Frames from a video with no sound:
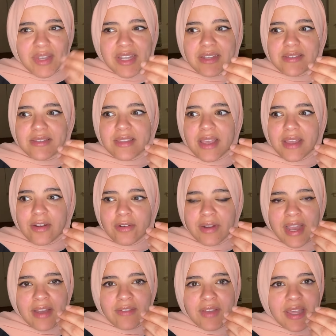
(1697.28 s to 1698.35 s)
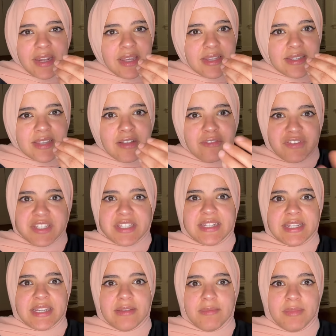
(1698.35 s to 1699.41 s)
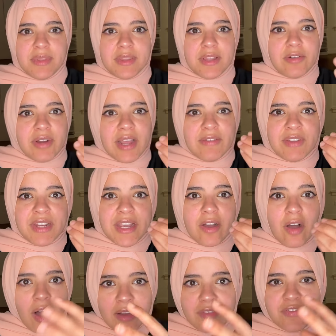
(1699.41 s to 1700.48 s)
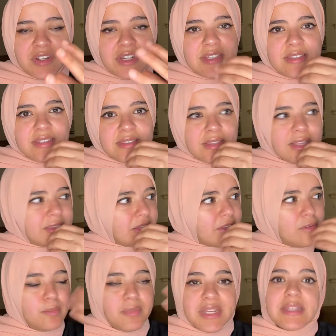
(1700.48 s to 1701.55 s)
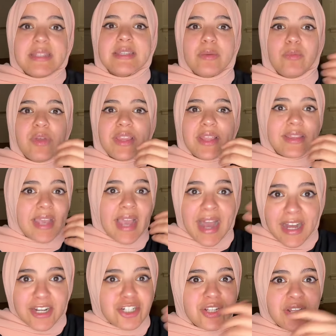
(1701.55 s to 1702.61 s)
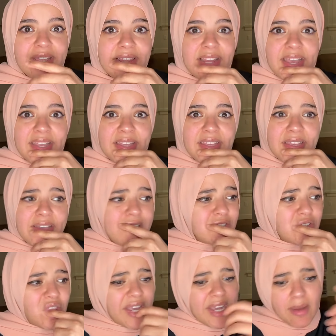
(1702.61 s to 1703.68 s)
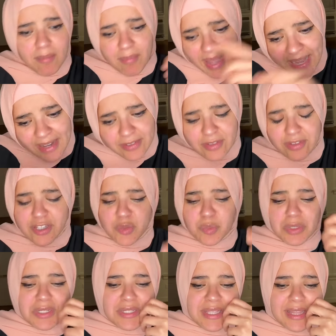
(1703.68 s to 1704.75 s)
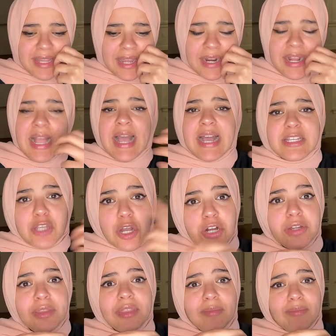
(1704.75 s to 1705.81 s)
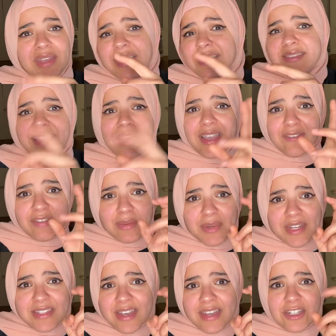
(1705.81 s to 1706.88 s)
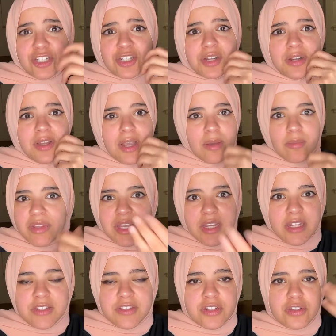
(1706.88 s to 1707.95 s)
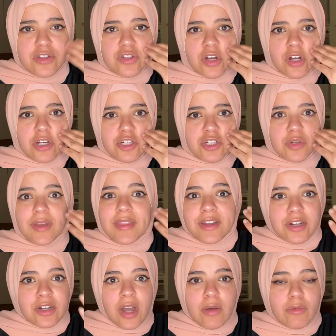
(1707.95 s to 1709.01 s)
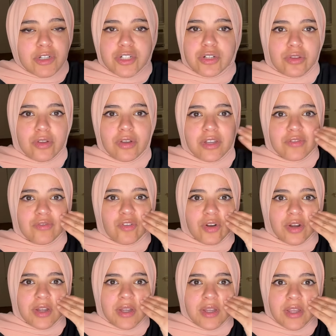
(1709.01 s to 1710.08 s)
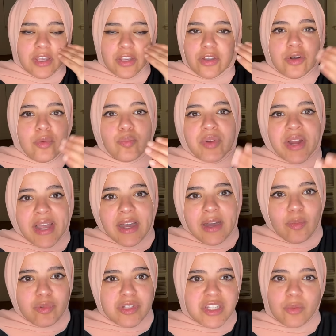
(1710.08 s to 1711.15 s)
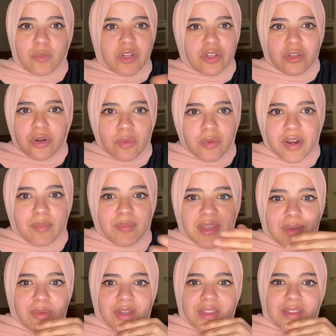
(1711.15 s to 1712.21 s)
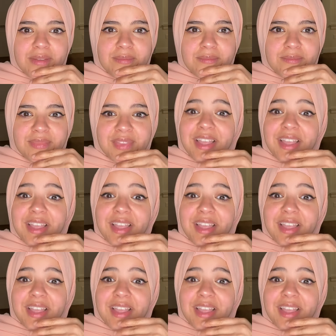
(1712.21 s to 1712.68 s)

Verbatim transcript: Because they don't have any self esteem. They don't have any confidence that they'll meet someone that they actually like. So they come back to this person that has hurt them. Yes, they give them attention, but they continue to hurt you and they're not what you're looking for. You don't break up with someone you don't want to be with.